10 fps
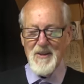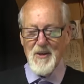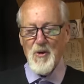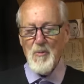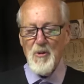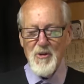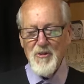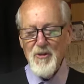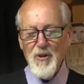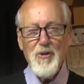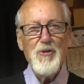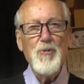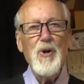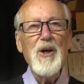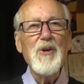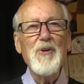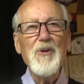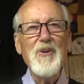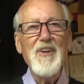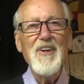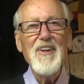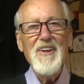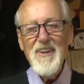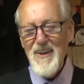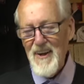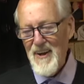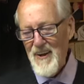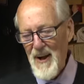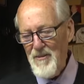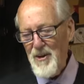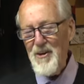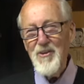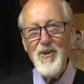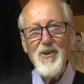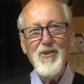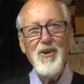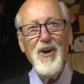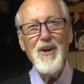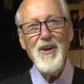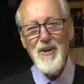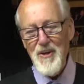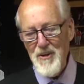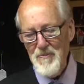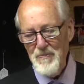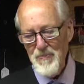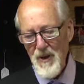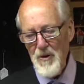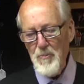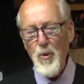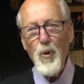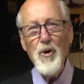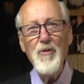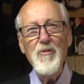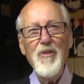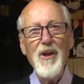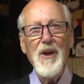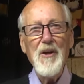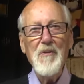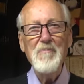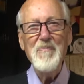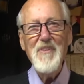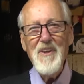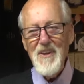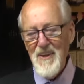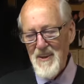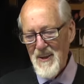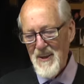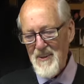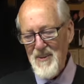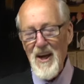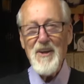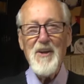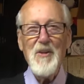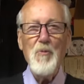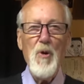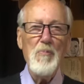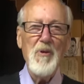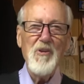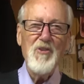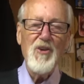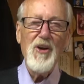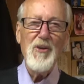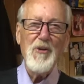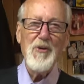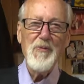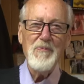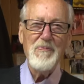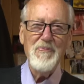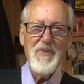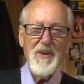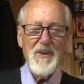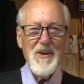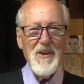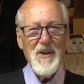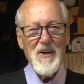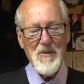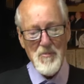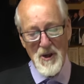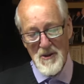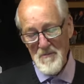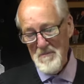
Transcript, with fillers: it almost feels weird uh, having such a uh, important thing uh, down in the Whitman cellar. Uh, but